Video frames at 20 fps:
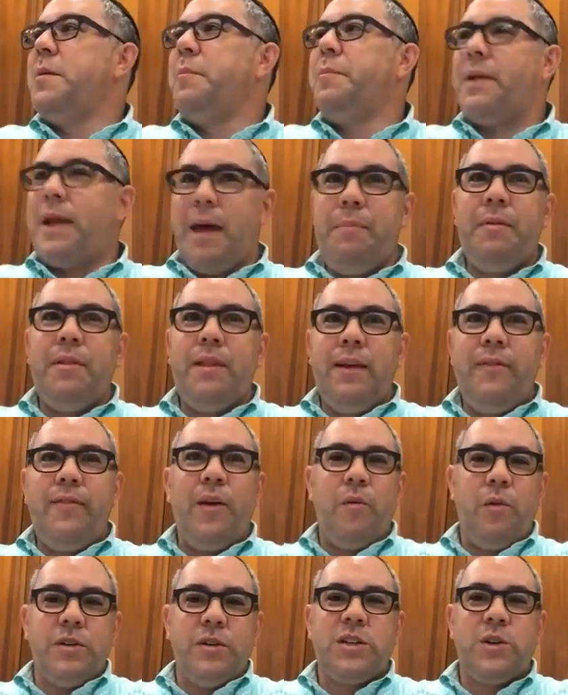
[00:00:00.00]
but I believe
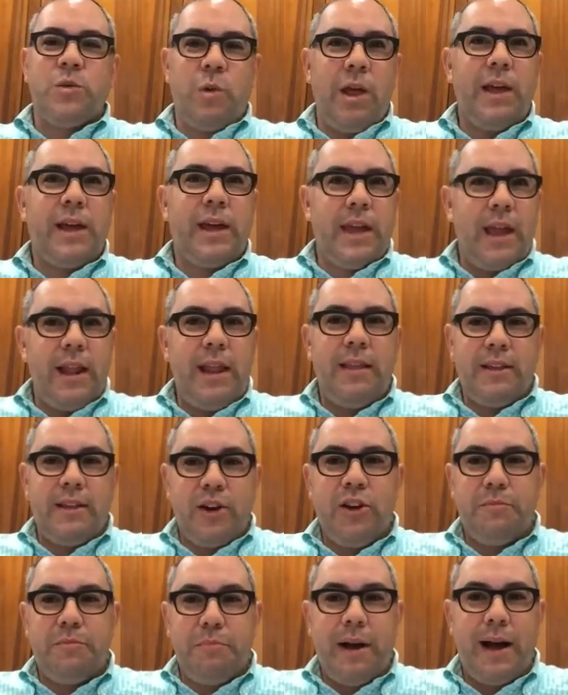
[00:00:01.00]
that once in a while a kid needs a
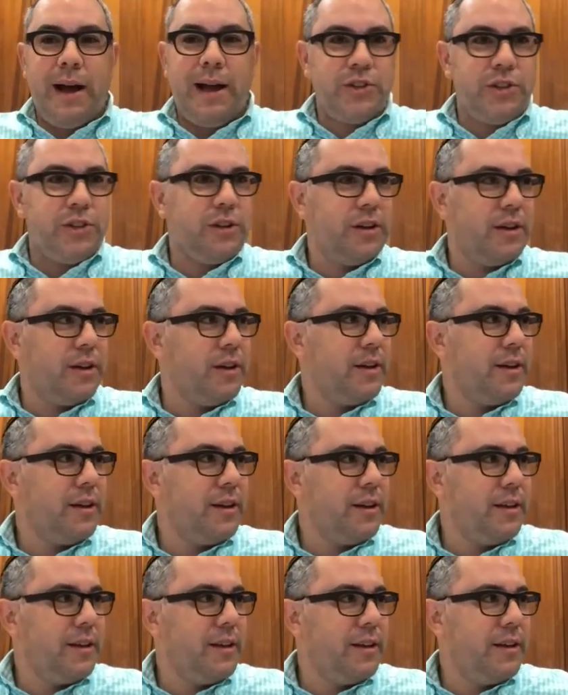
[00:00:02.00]
good patch.
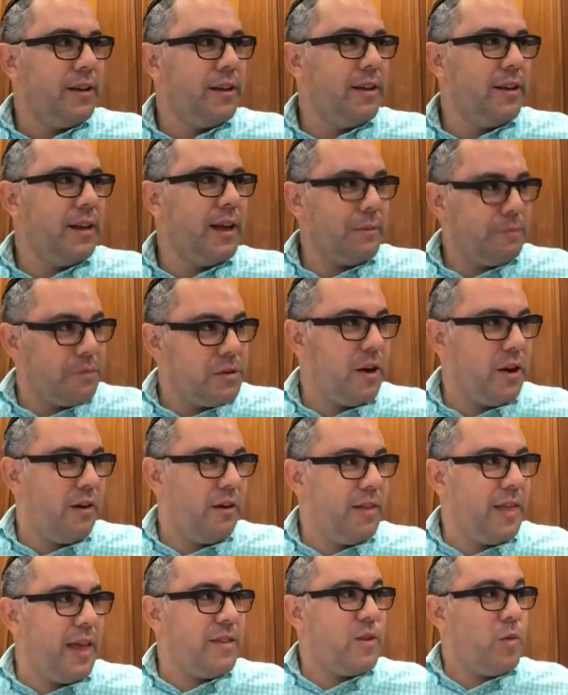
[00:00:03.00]
I'm
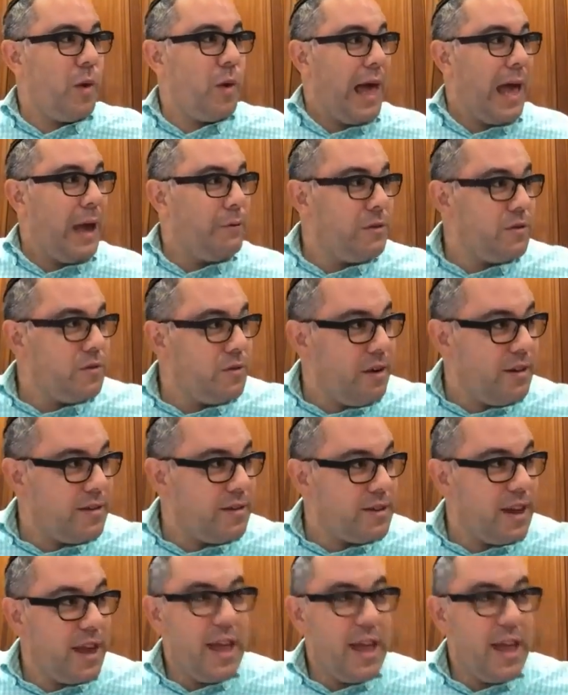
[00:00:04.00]
sorry, that's the way I was raised,